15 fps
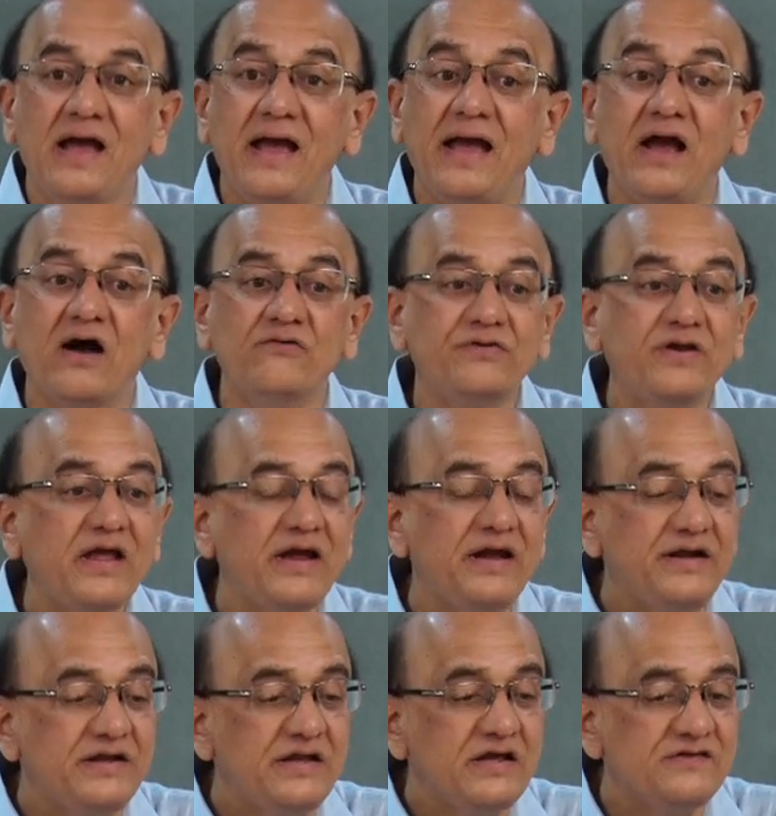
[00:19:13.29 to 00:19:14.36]
Every
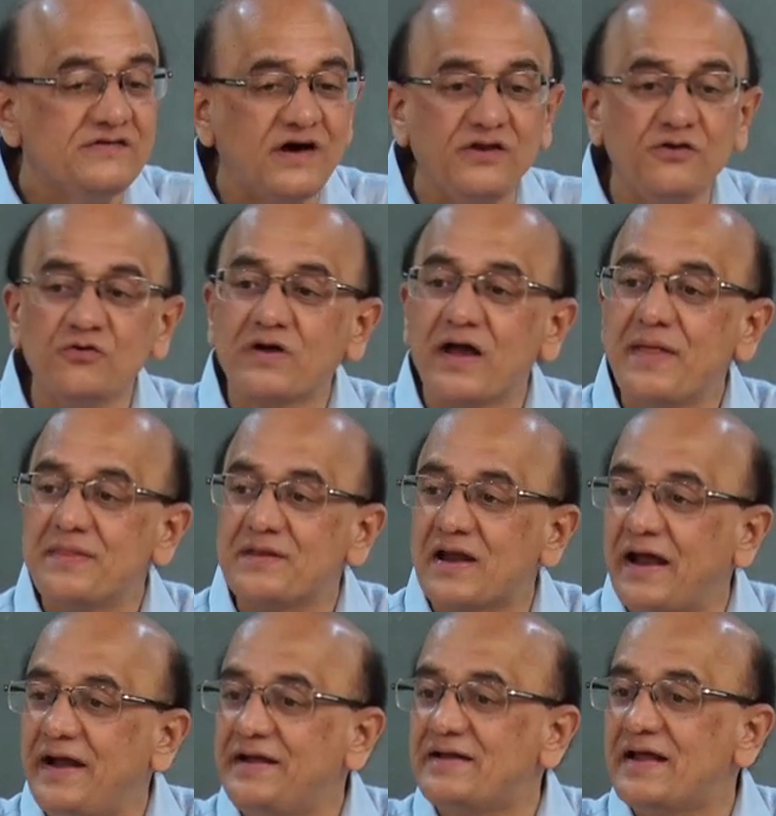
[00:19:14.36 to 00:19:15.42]
integer you can
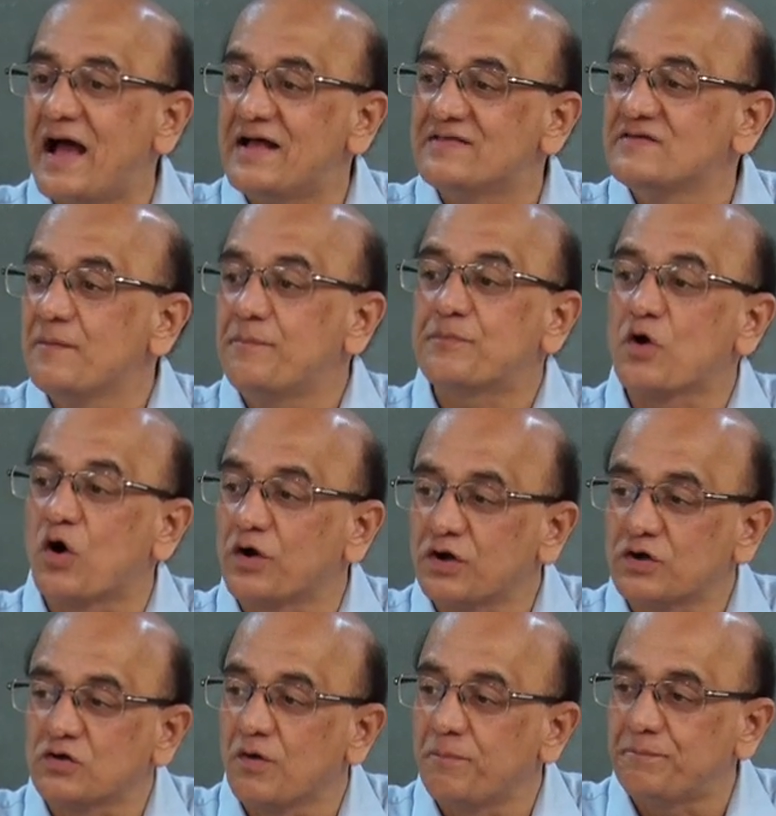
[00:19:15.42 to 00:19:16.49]
write as a
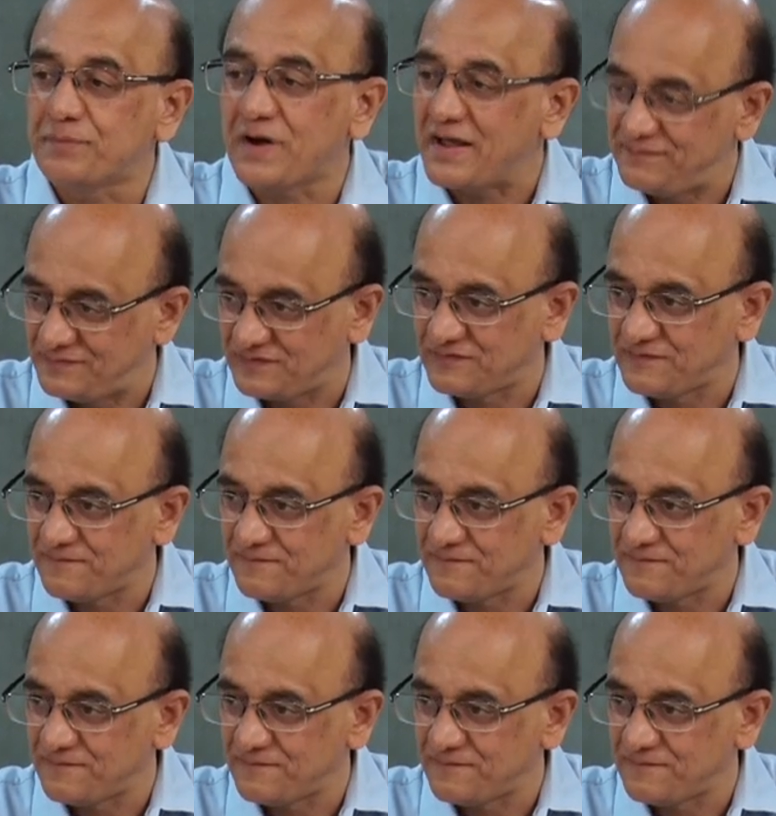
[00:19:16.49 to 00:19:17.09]
product of primes.